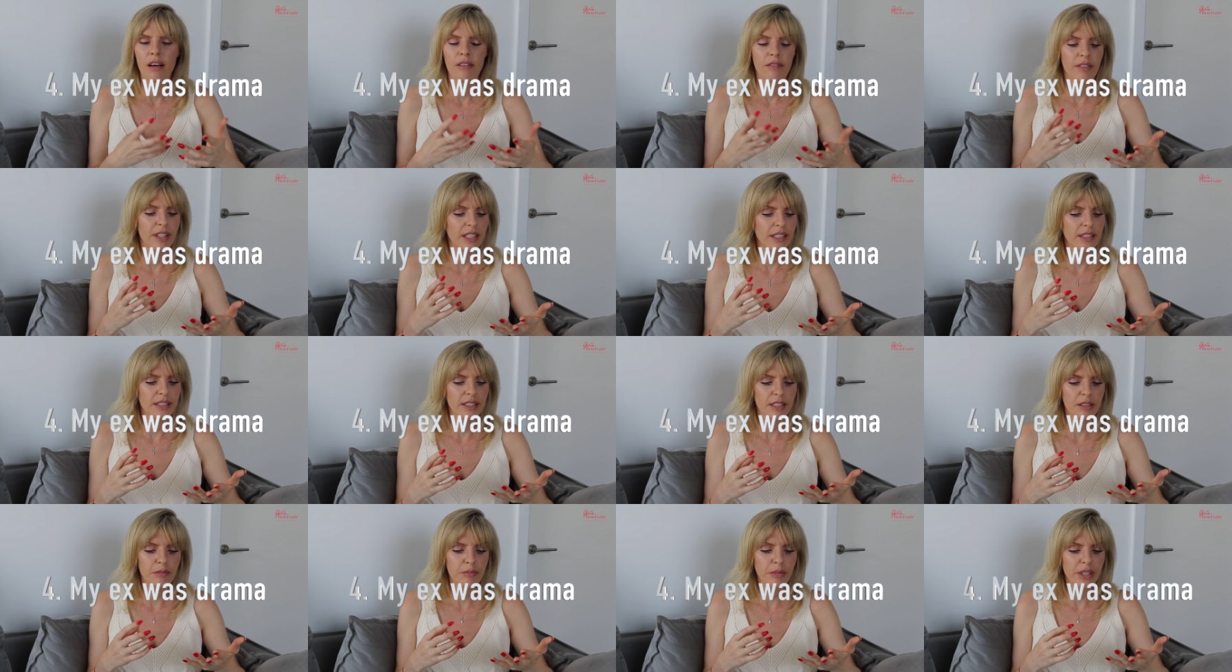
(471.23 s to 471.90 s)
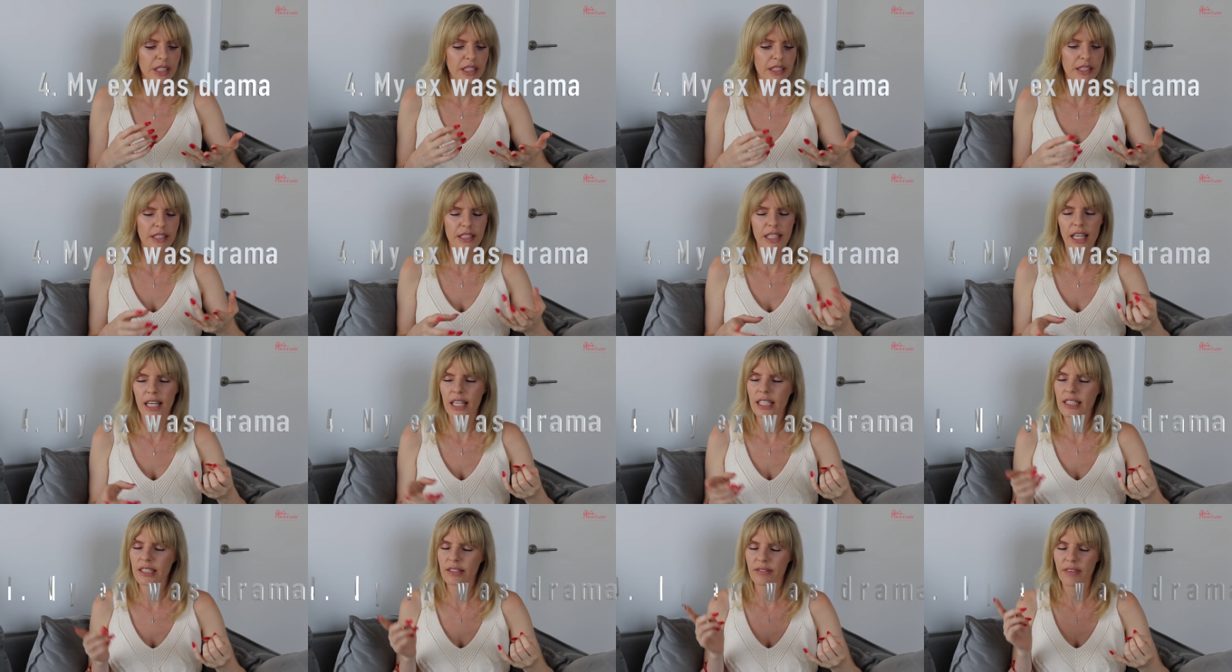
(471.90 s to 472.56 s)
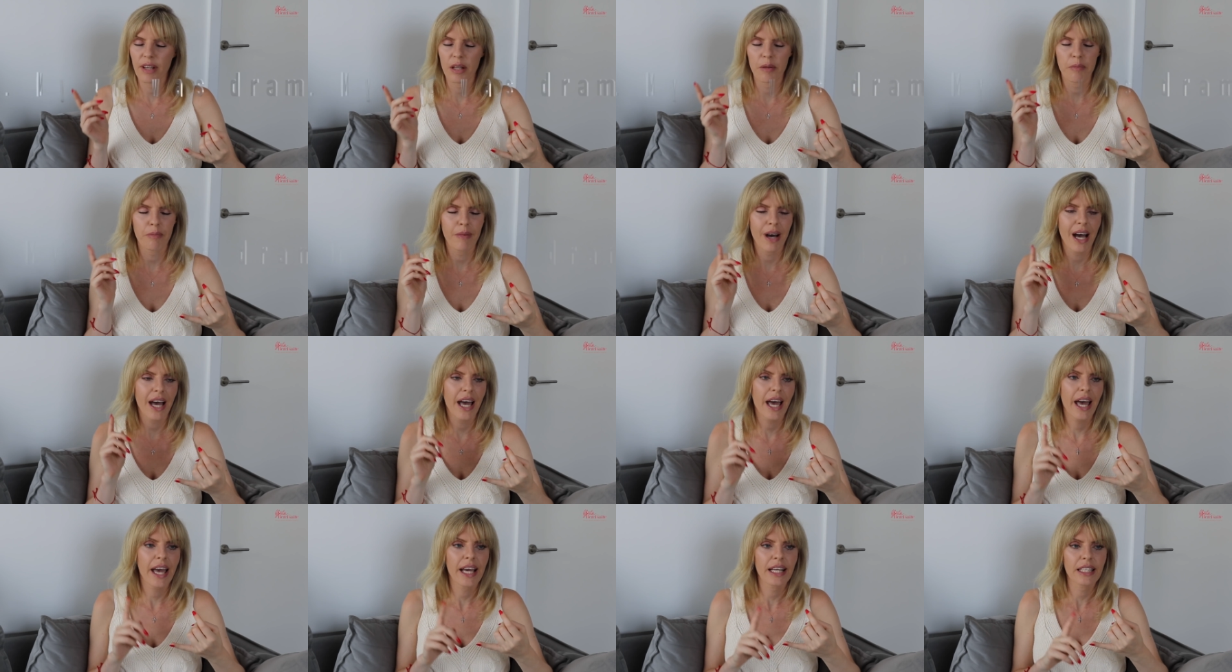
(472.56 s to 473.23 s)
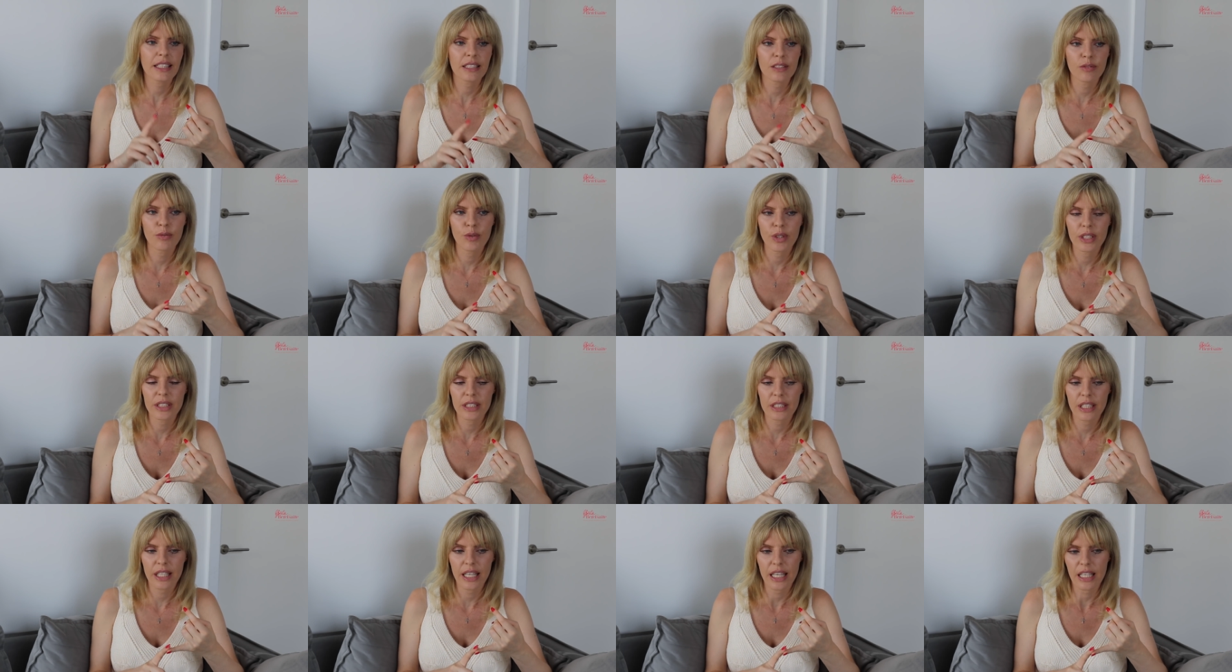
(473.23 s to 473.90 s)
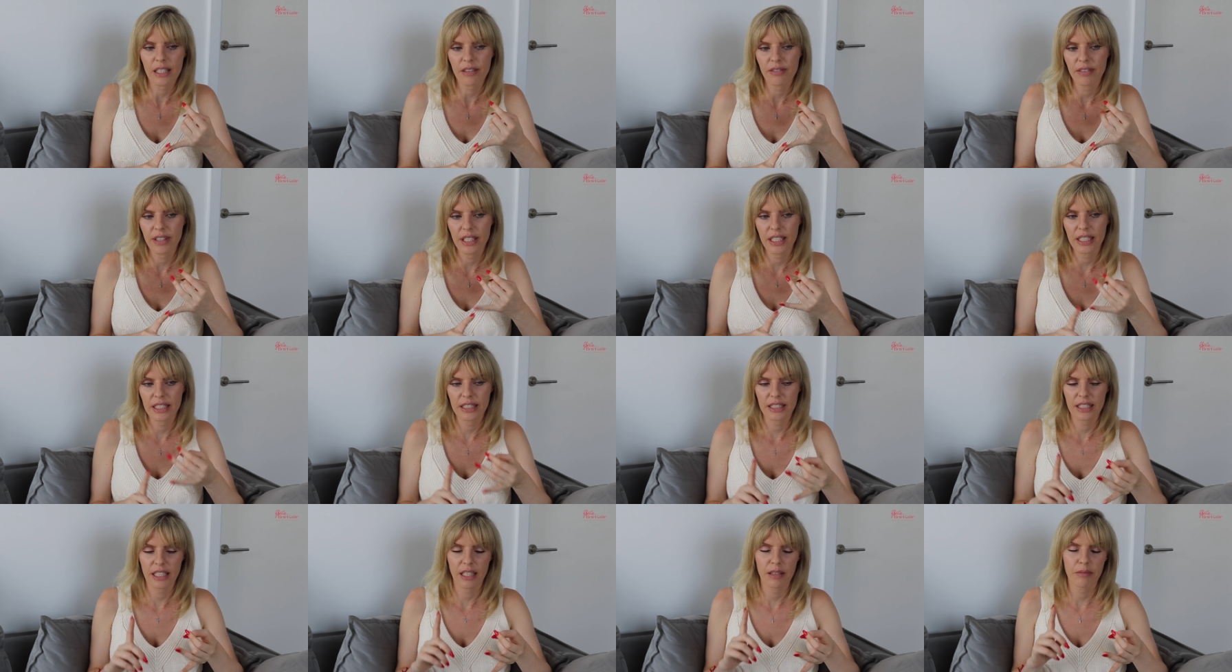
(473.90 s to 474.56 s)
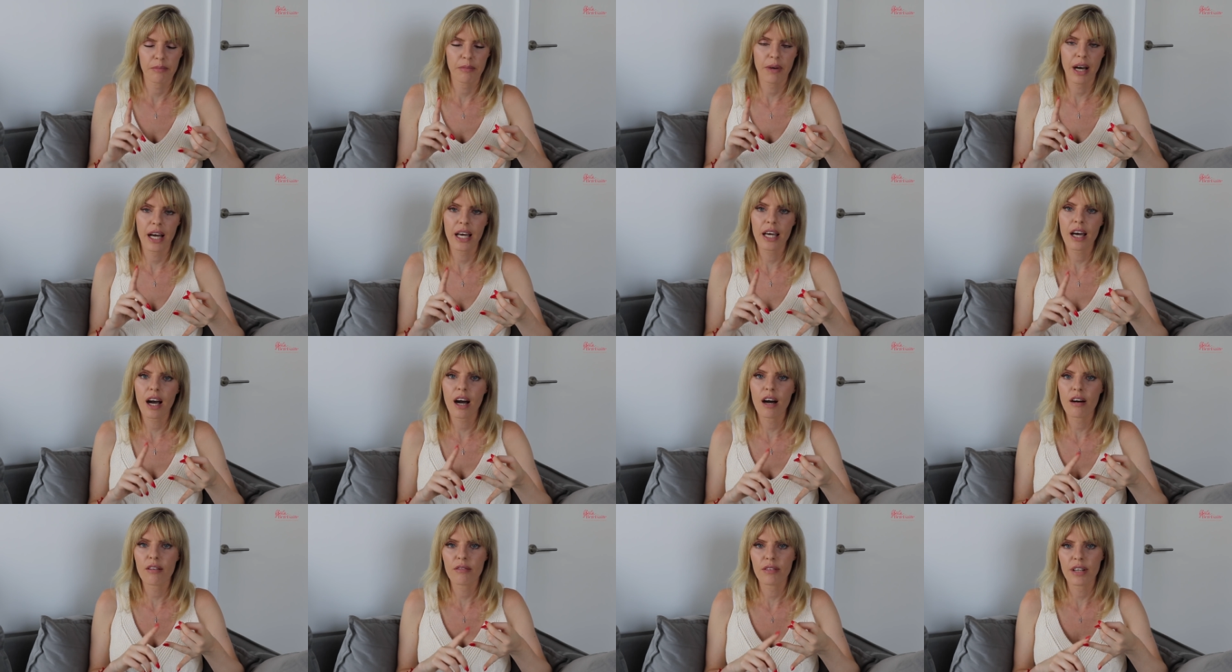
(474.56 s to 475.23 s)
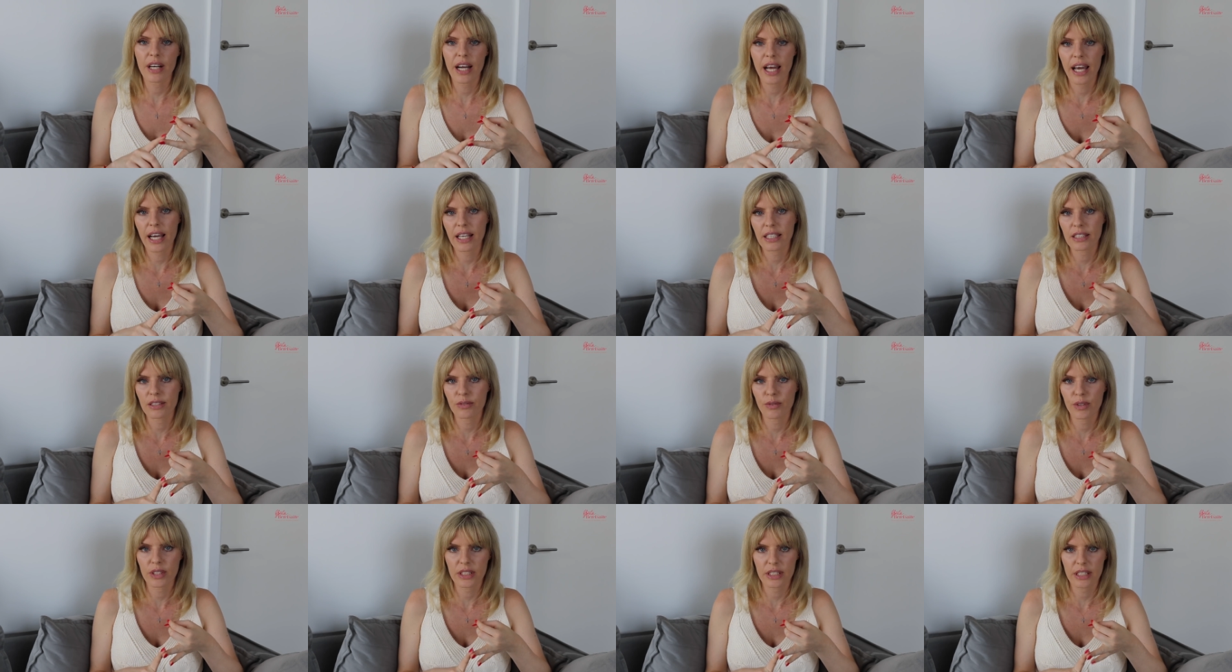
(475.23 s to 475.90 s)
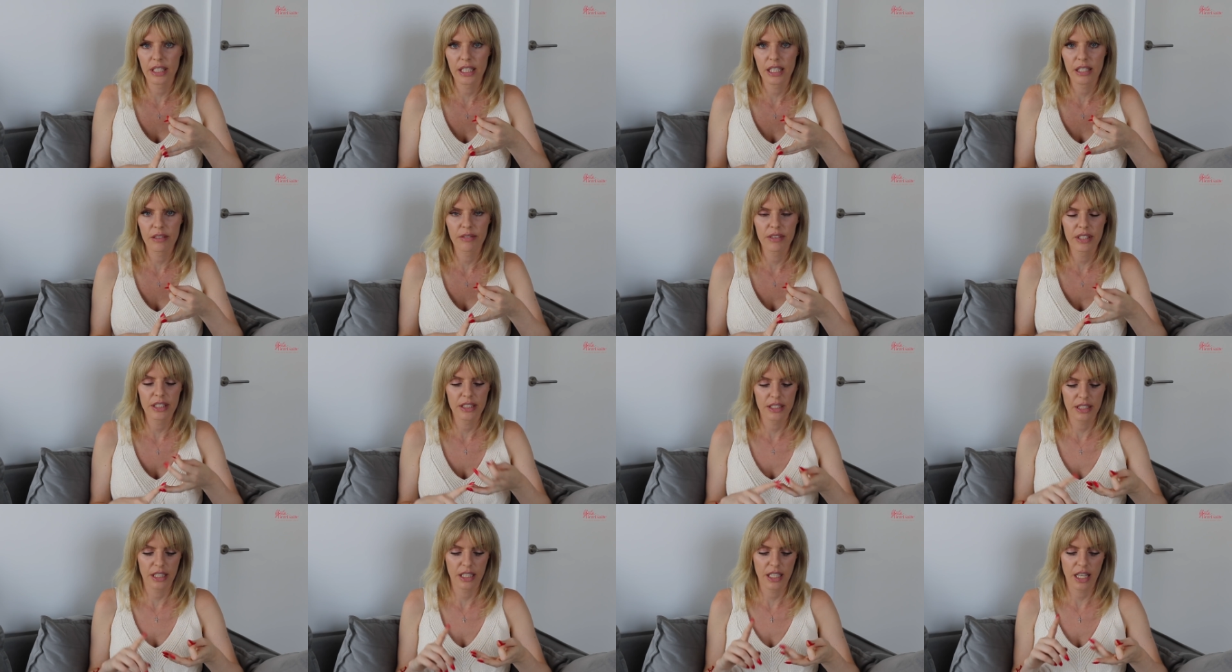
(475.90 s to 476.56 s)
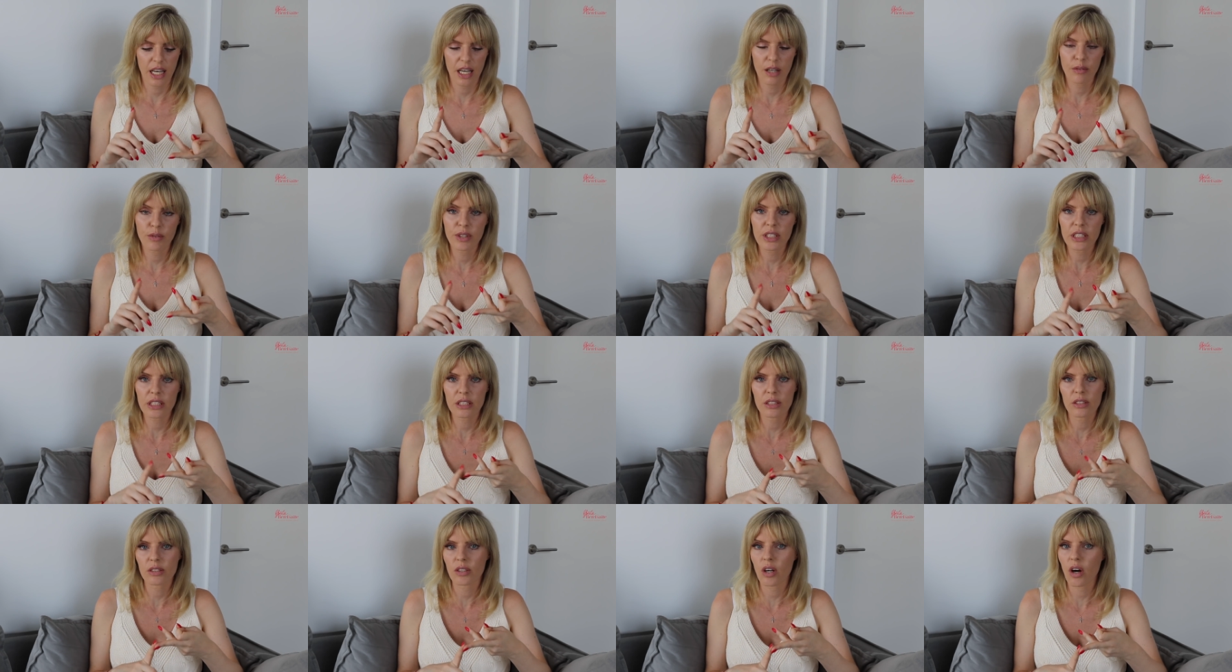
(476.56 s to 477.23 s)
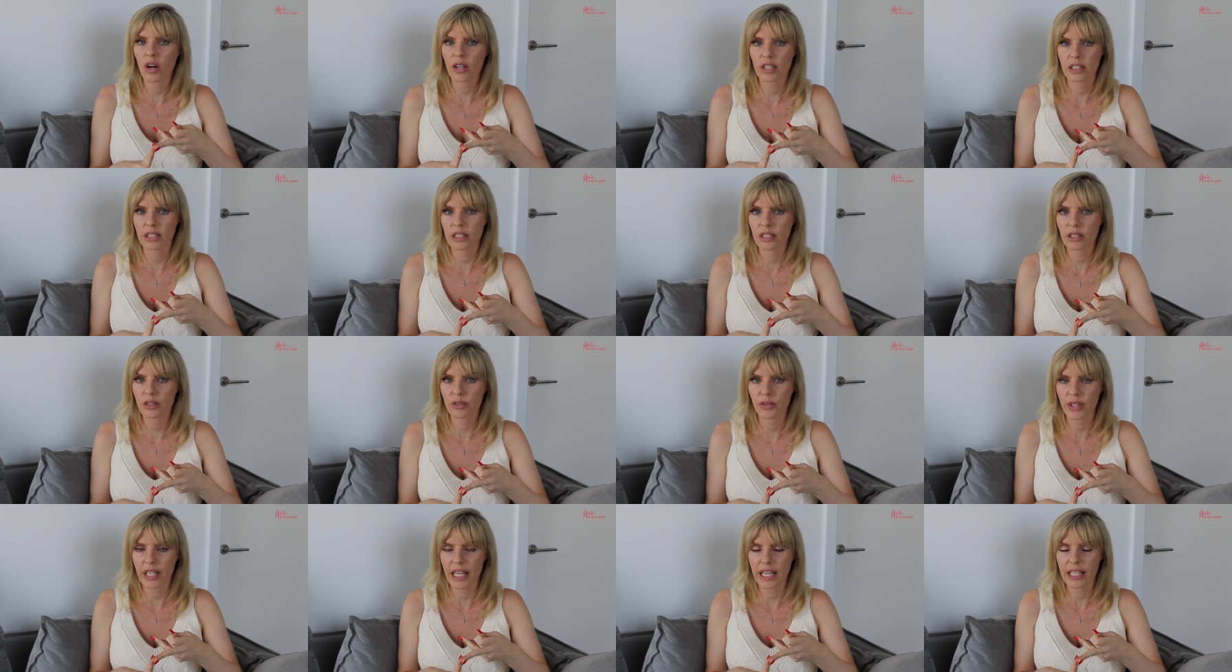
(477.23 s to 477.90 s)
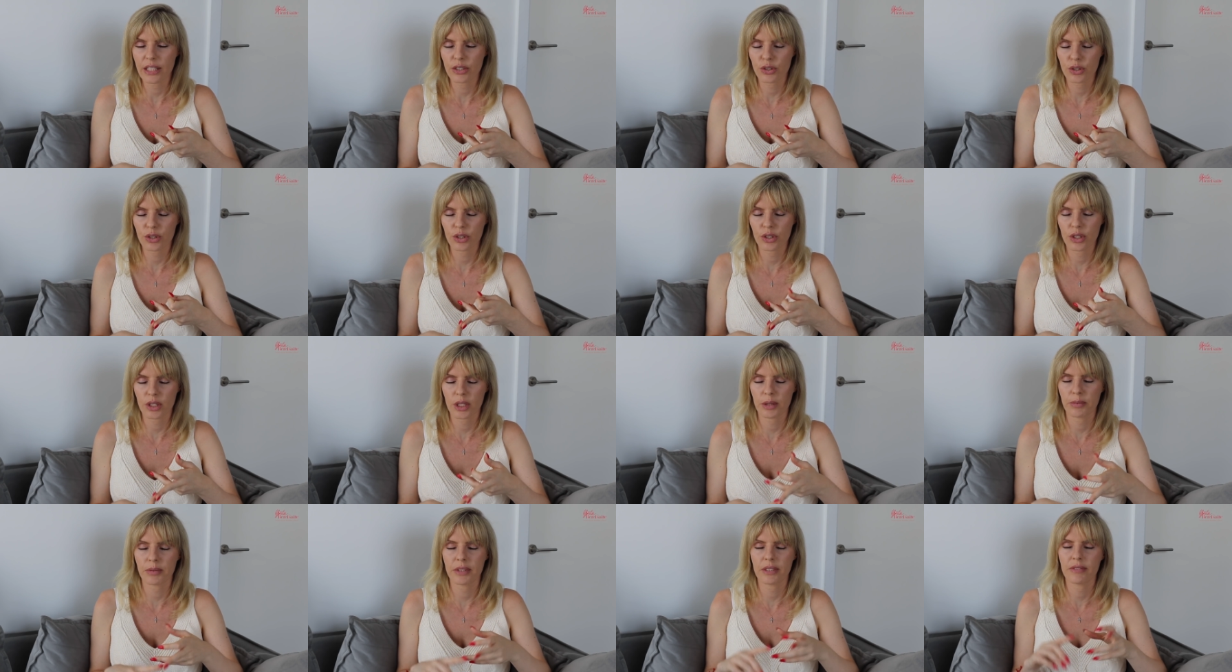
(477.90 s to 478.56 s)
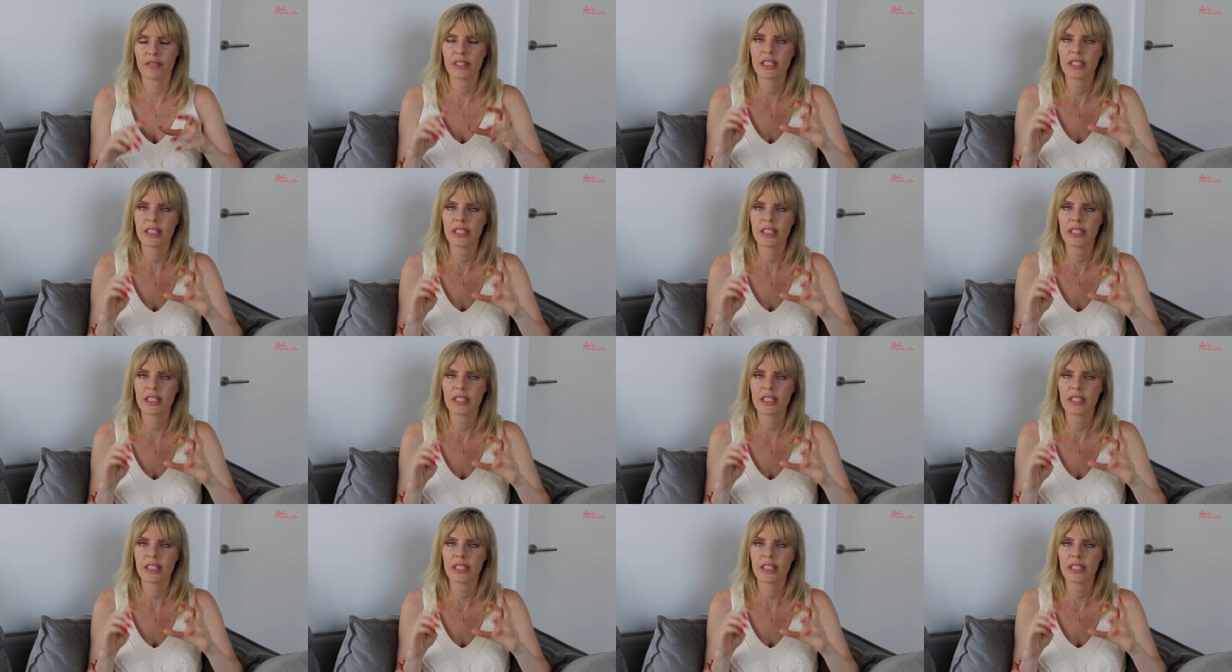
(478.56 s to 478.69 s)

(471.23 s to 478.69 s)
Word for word: Then somebody says, well, my ex was like this and my other ex was like this and I was in toxic relationships.